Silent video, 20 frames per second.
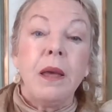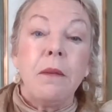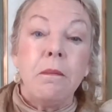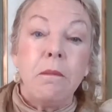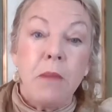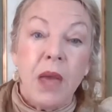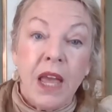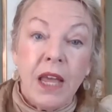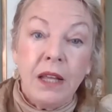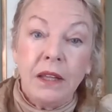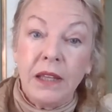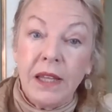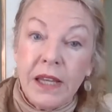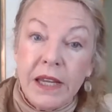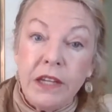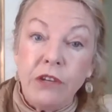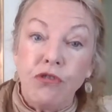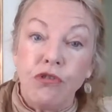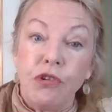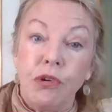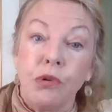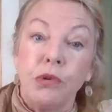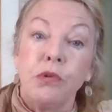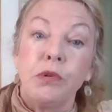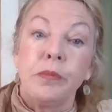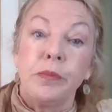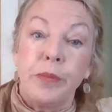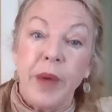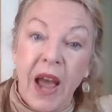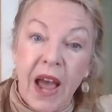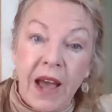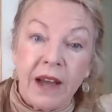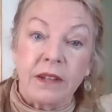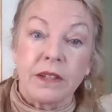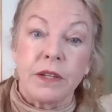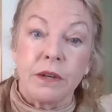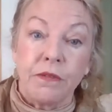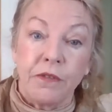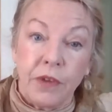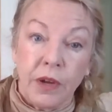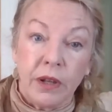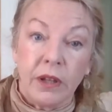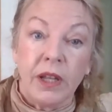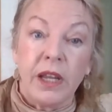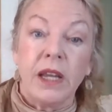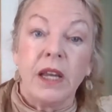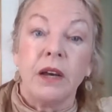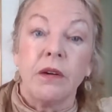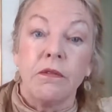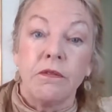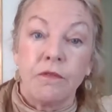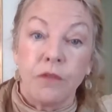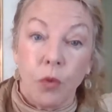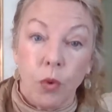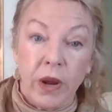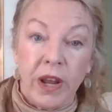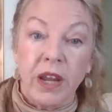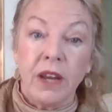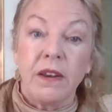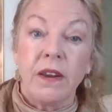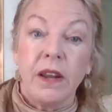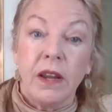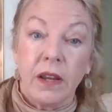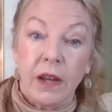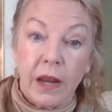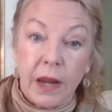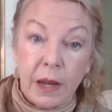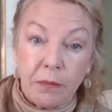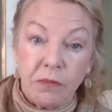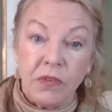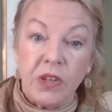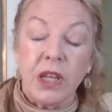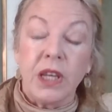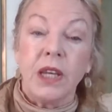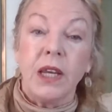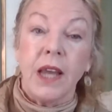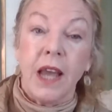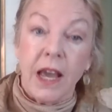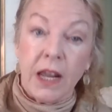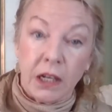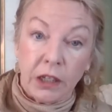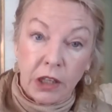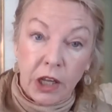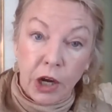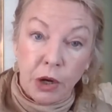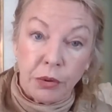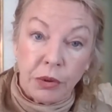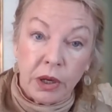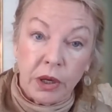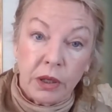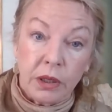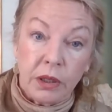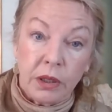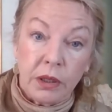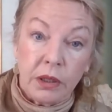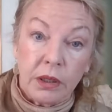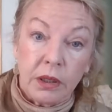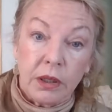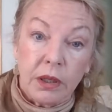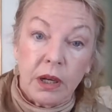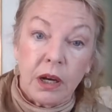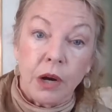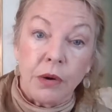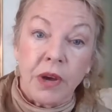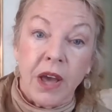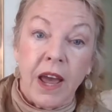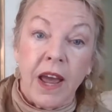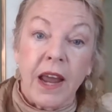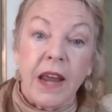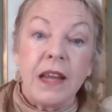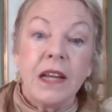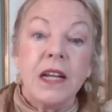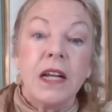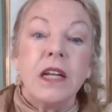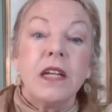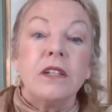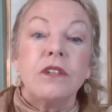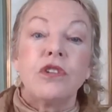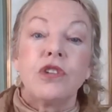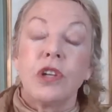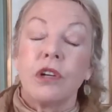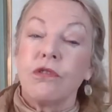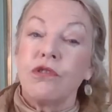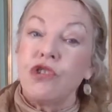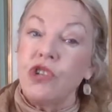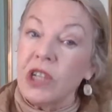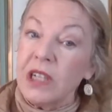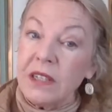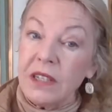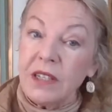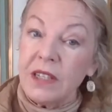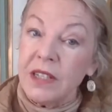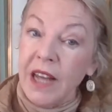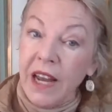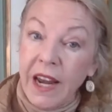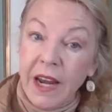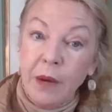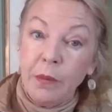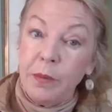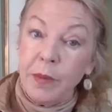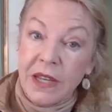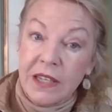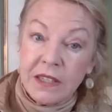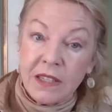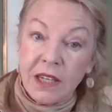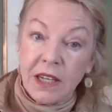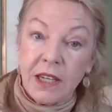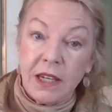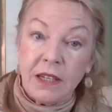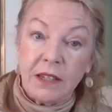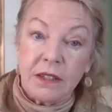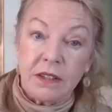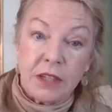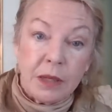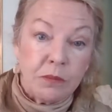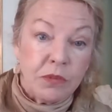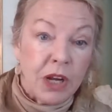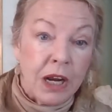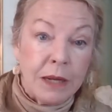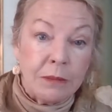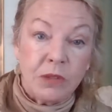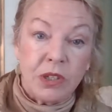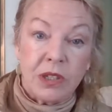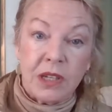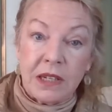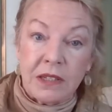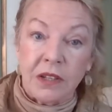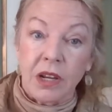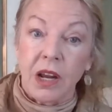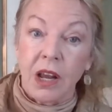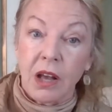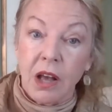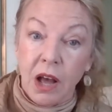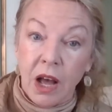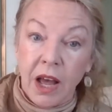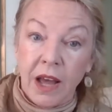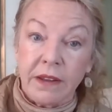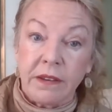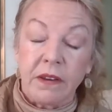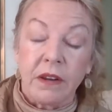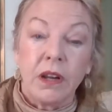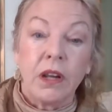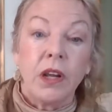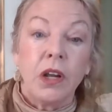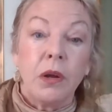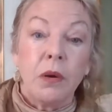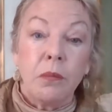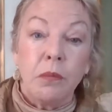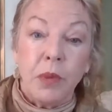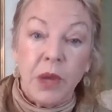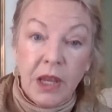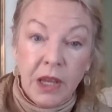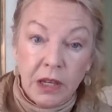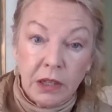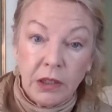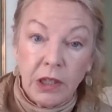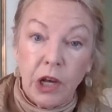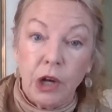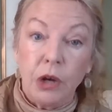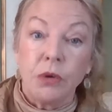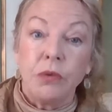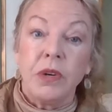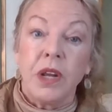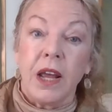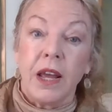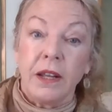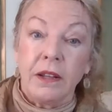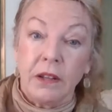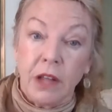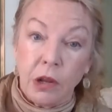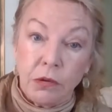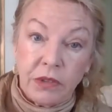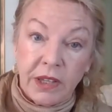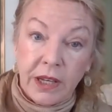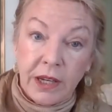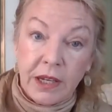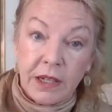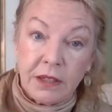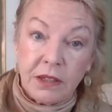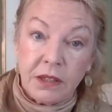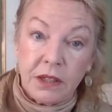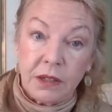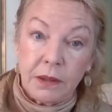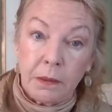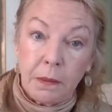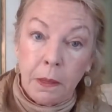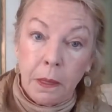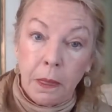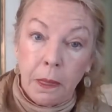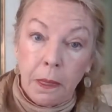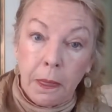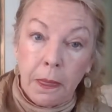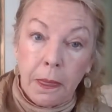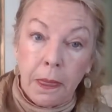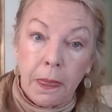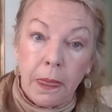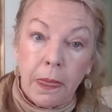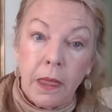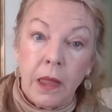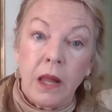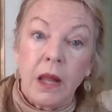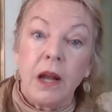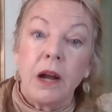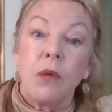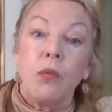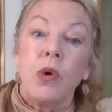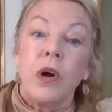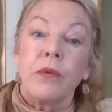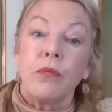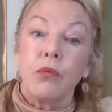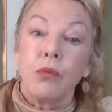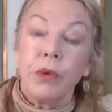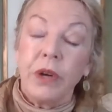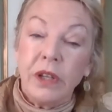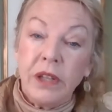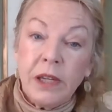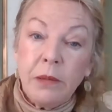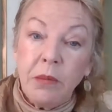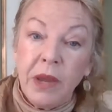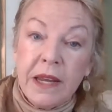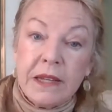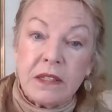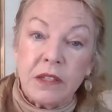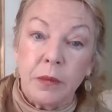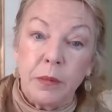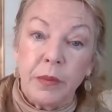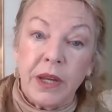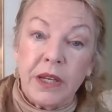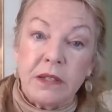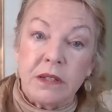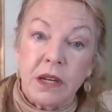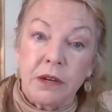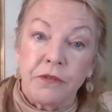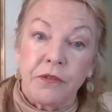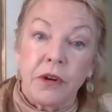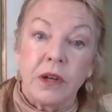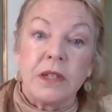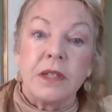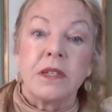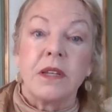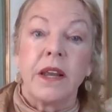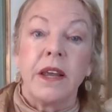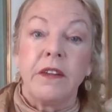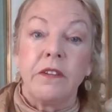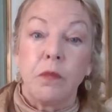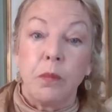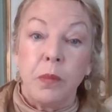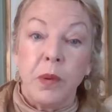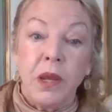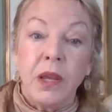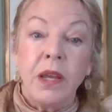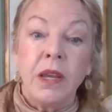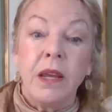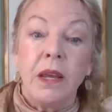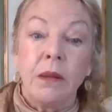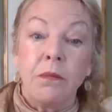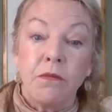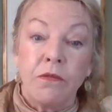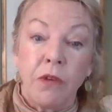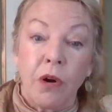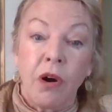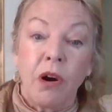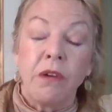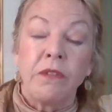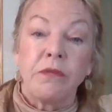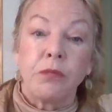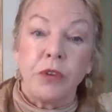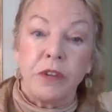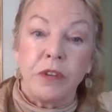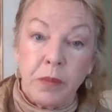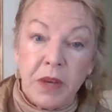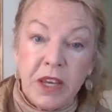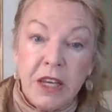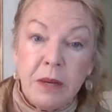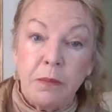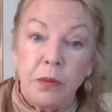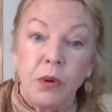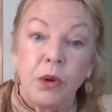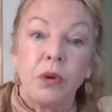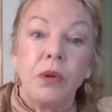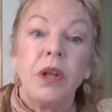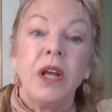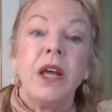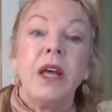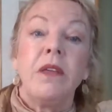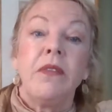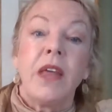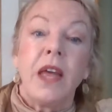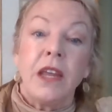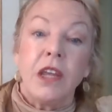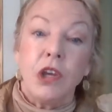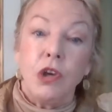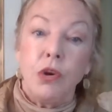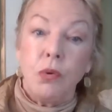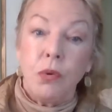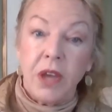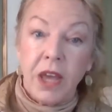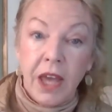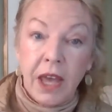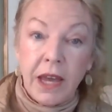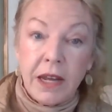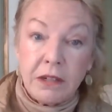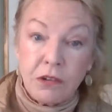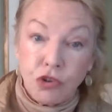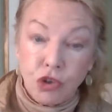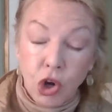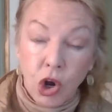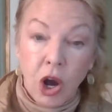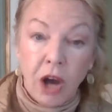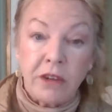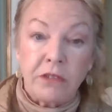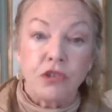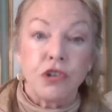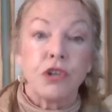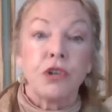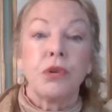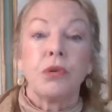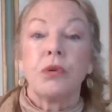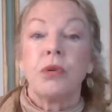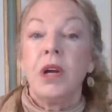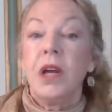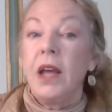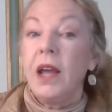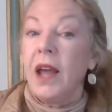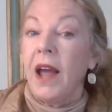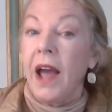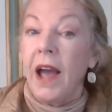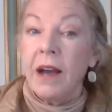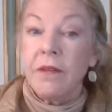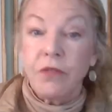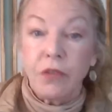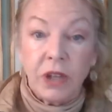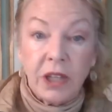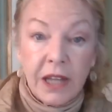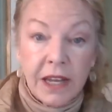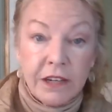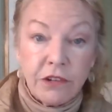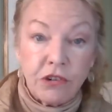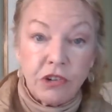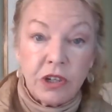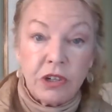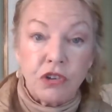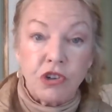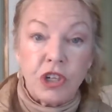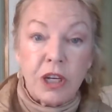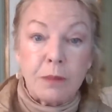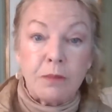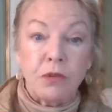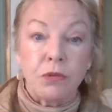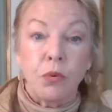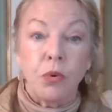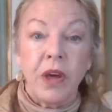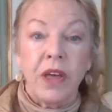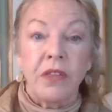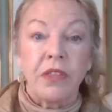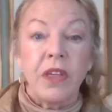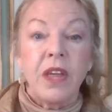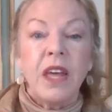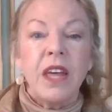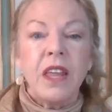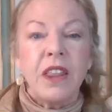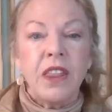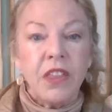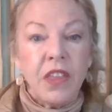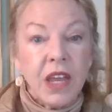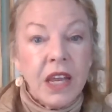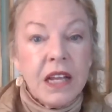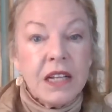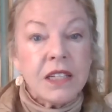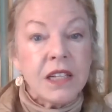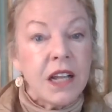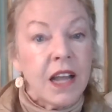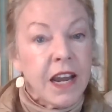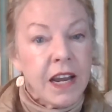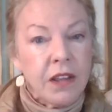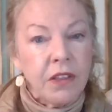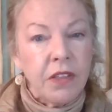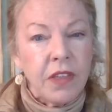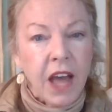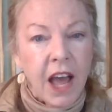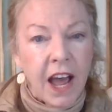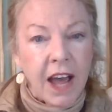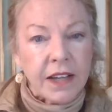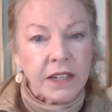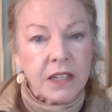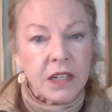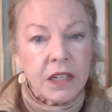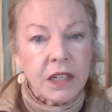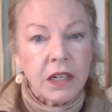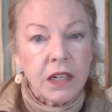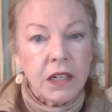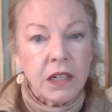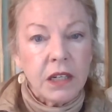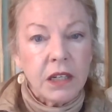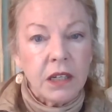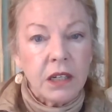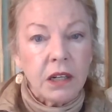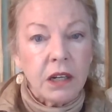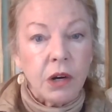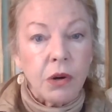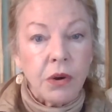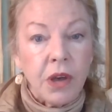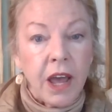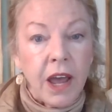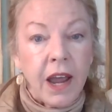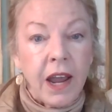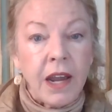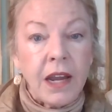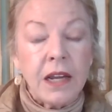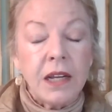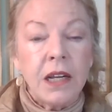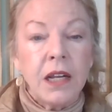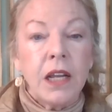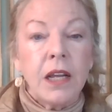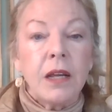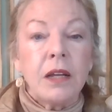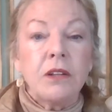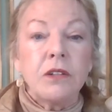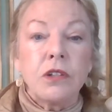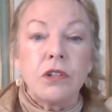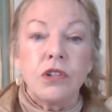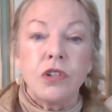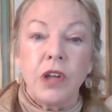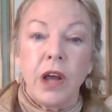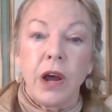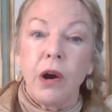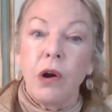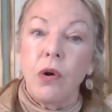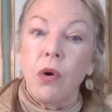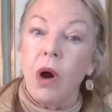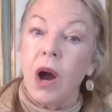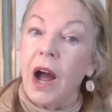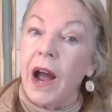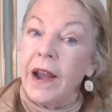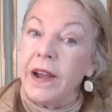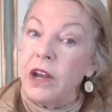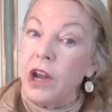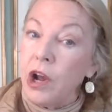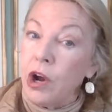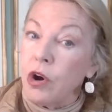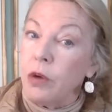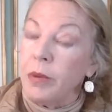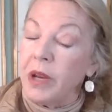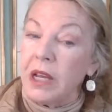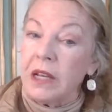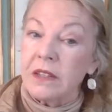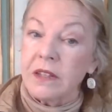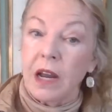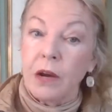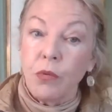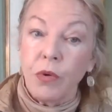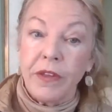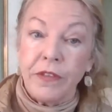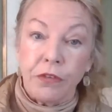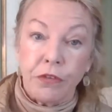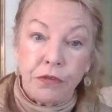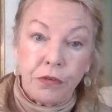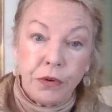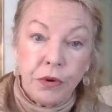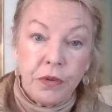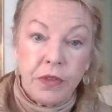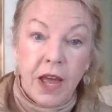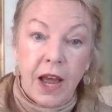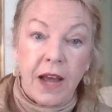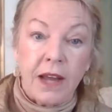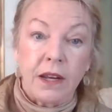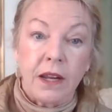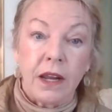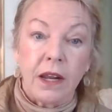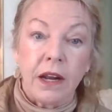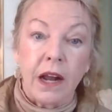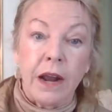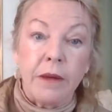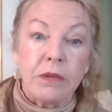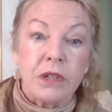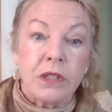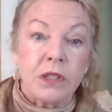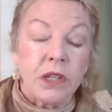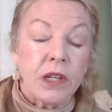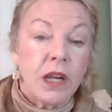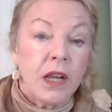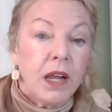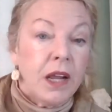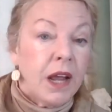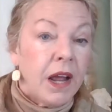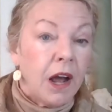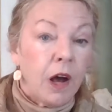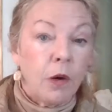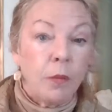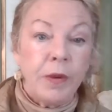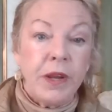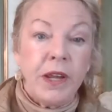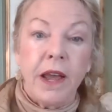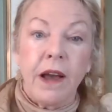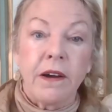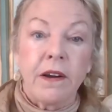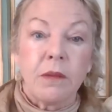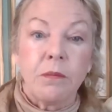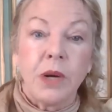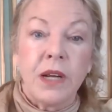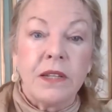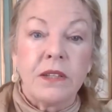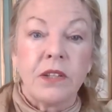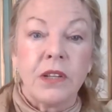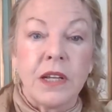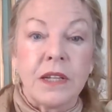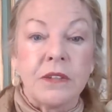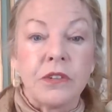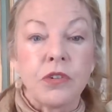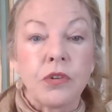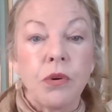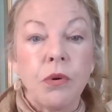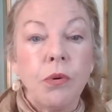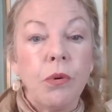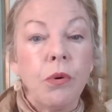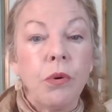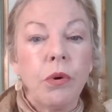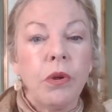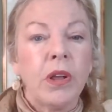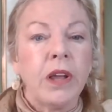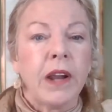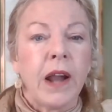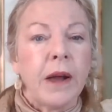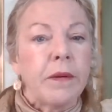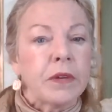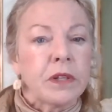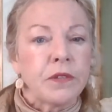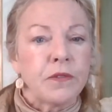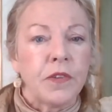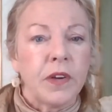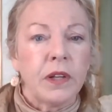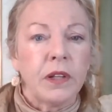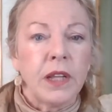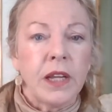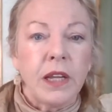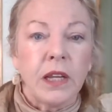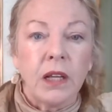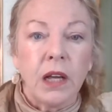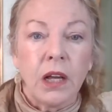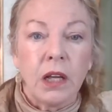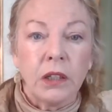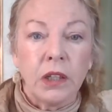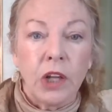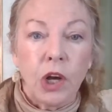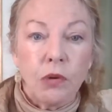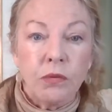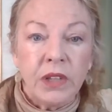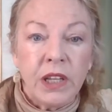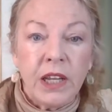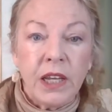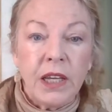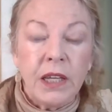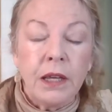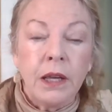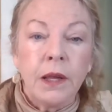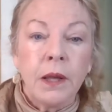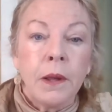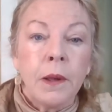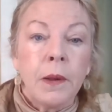may lead you back to feeling void, empty, and alone. Okay? So just staying busy sometimes doesn't cut being alone and loneliness. What really makes a big difference is being involved people that you can talk to, have relationships with, things like that. Okay. So I know because I went through that and I was helping out at my son's school and I was feeling lonely